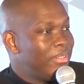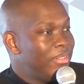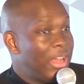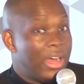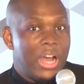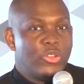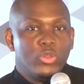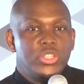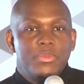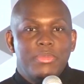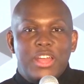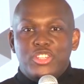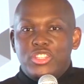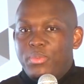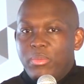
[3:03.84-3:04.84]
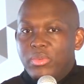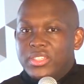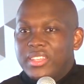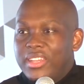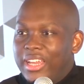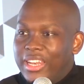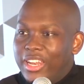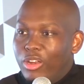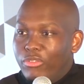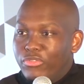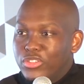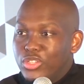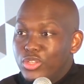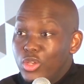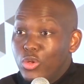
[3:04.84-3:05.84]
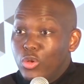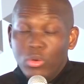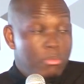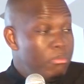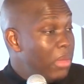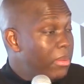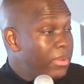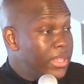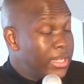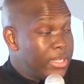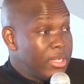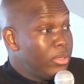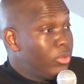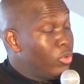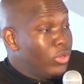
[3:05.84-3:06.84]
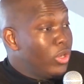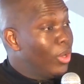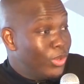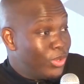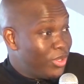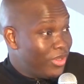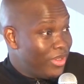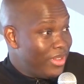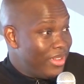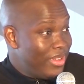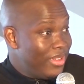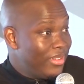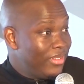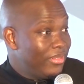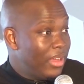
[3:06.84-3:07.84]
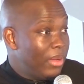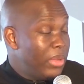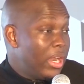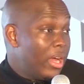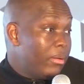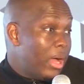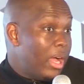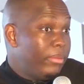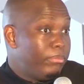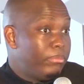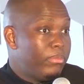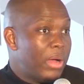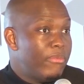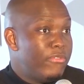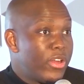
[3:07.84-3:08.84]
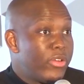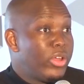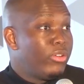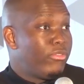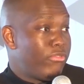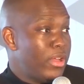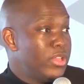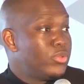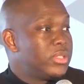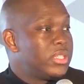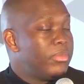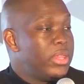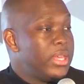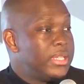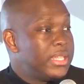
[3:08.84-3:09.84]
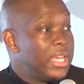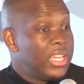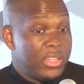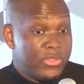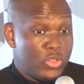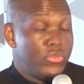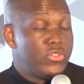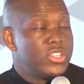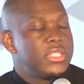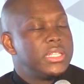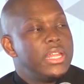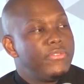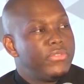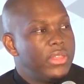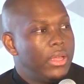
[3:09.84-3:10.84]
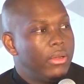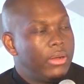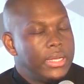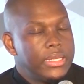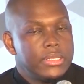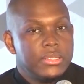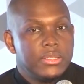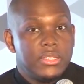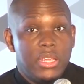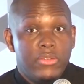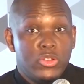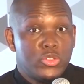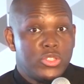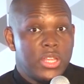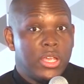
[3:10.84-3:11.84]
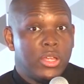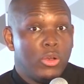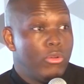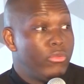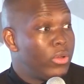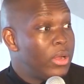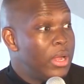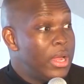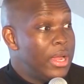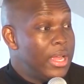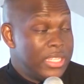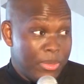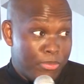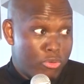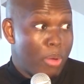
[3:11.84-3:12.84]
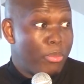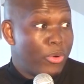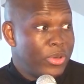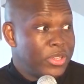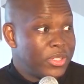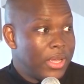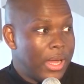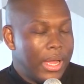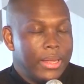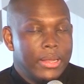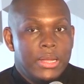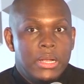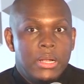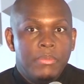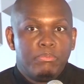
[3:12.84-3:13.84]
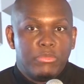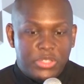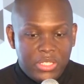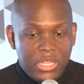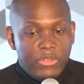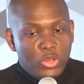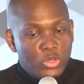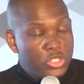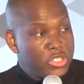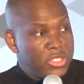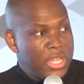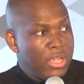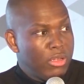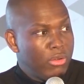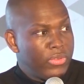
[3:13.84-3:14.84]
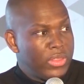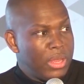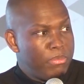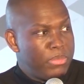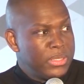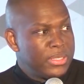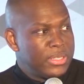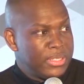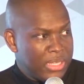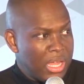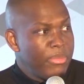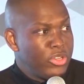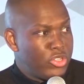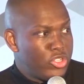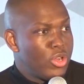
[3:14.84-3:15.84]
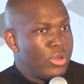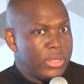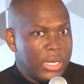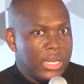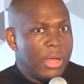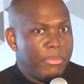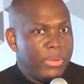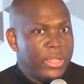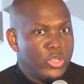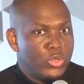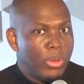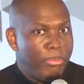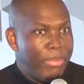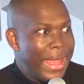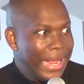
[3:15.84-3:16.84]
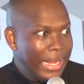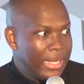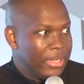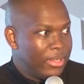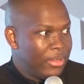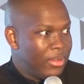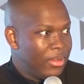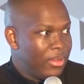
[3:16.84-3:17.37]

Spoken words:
Now, I don't imagine the people sitting at head office knew. Maybe they did. Who knows? I mean, I'm very good friends with some of the executives who've just left there, right? And Stephen, who's taken over, is a proper risk guy. But Stephen, who's just taken over that business, is coming to turn that company into a bank,